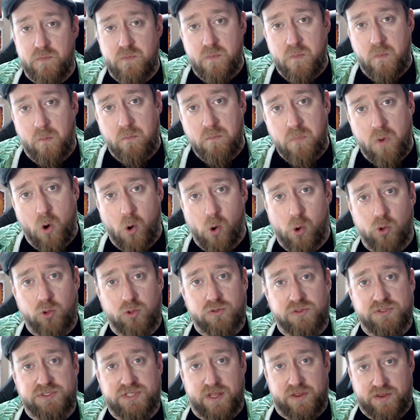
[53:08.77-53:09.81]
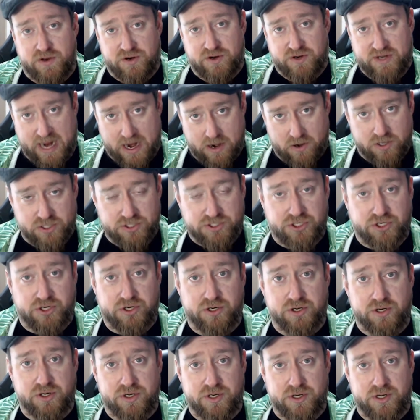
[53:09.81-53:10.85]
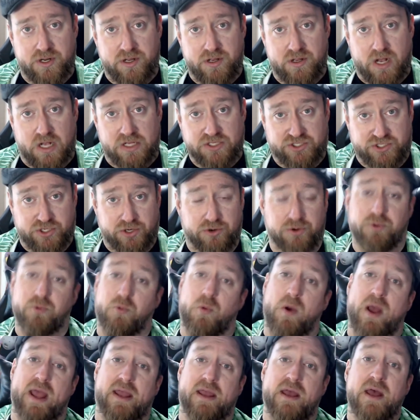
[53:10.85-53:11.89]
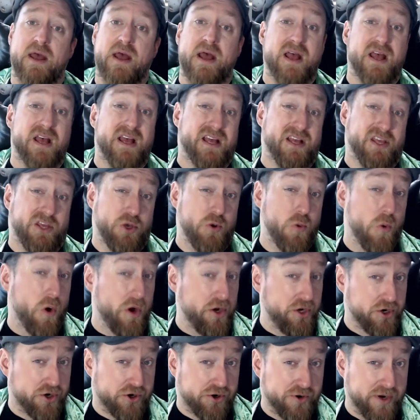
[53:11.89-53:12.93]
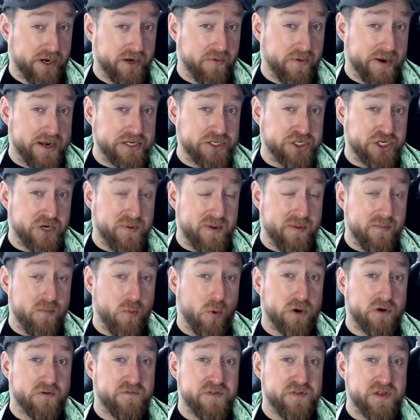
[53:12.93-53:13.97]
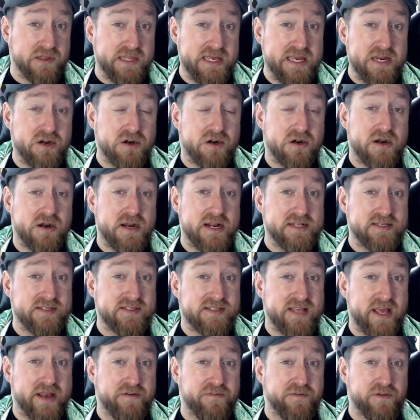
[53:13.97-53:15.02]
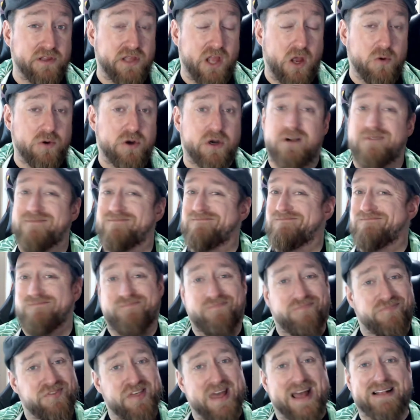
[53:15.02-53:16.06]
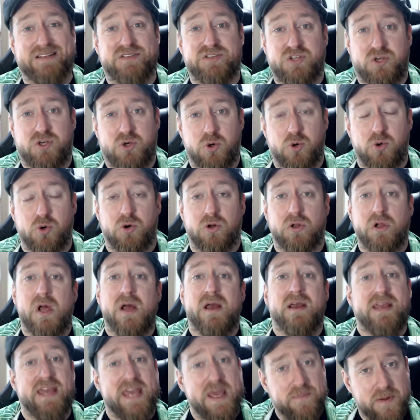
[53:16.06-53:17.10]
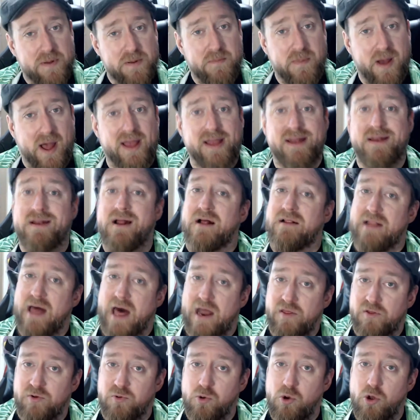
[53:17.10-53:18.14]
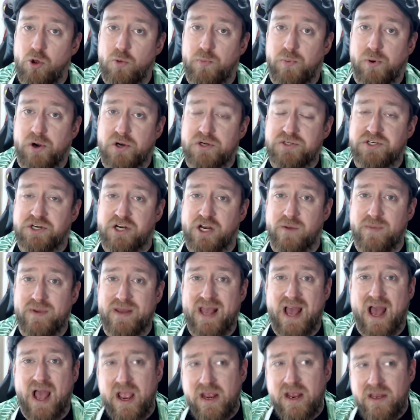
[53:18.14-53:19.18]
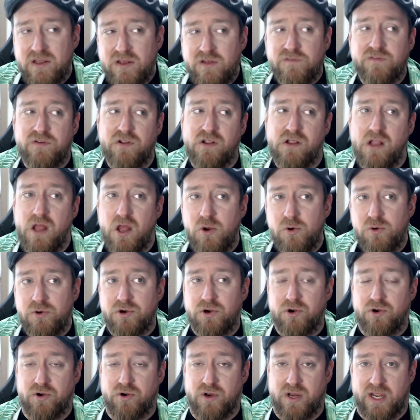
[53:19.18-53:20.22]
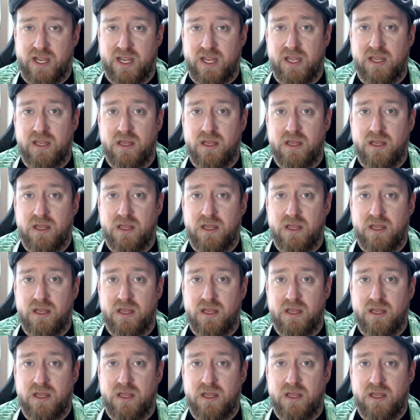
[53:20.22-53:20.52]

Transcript: mold their character a certain way. You want your Green Ranger to be more of the leader instead of a loner? That's cool. Keep in mind, a lot of the role perks are going to be kind of lonery,